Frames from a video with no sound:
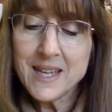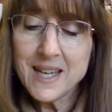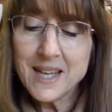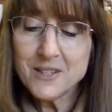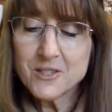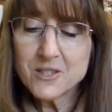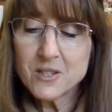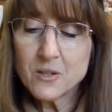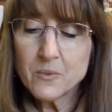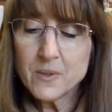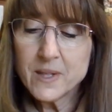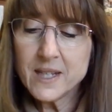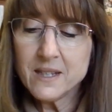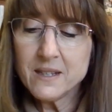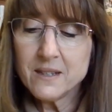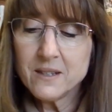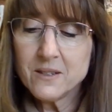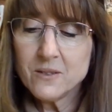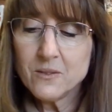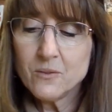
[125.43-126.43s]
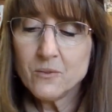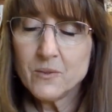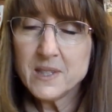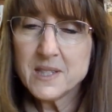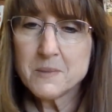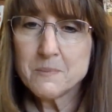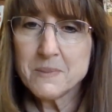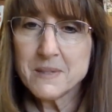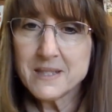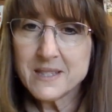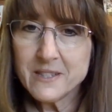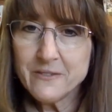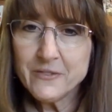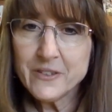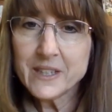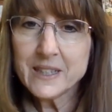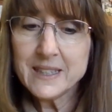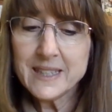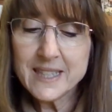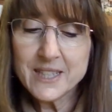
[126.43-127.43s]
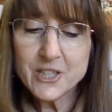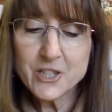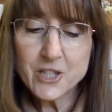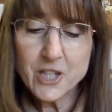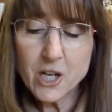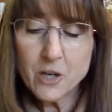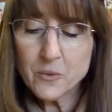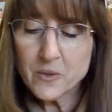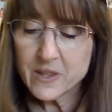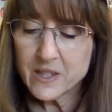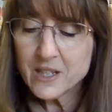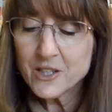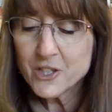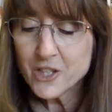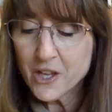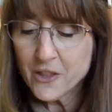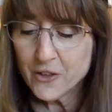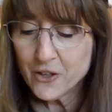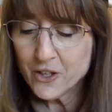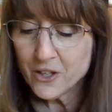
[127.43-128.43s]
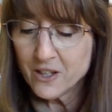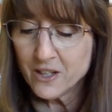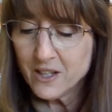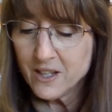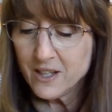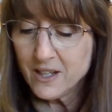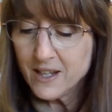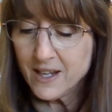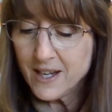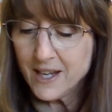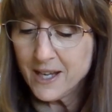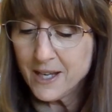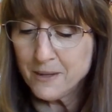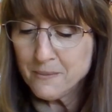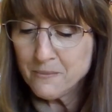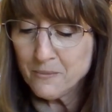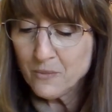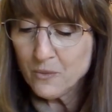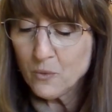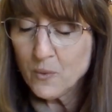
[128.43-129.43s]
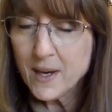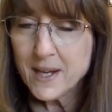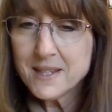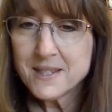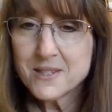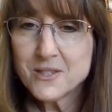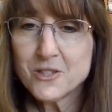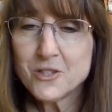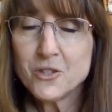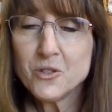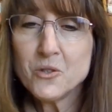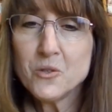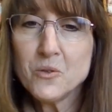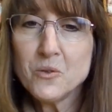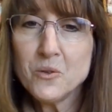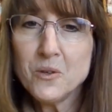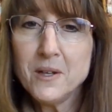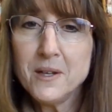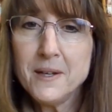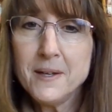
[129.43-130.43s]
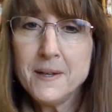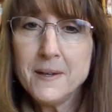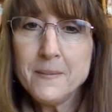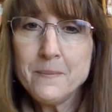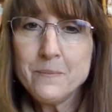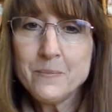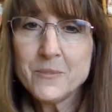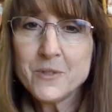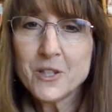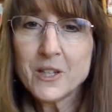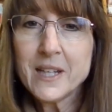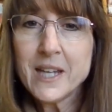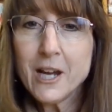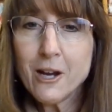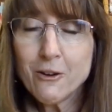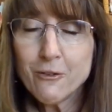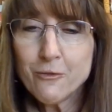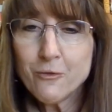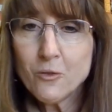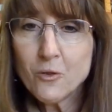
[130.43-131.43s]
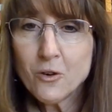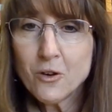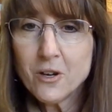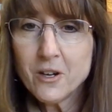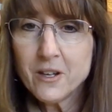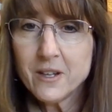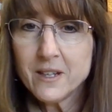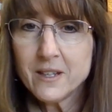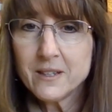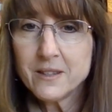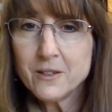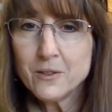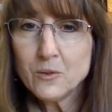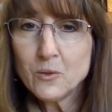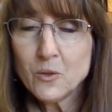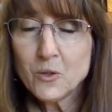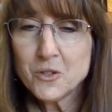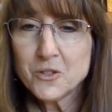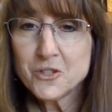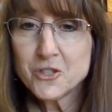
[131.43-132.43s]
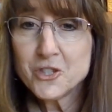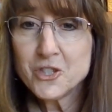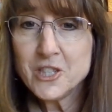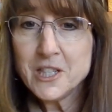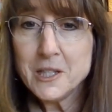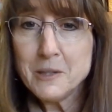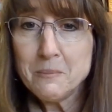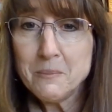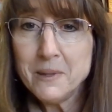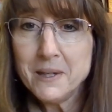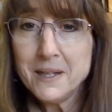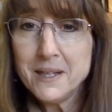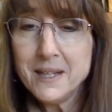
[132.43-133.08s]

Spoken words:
And so we specifically share with each other ways to care for the Lord's sheep.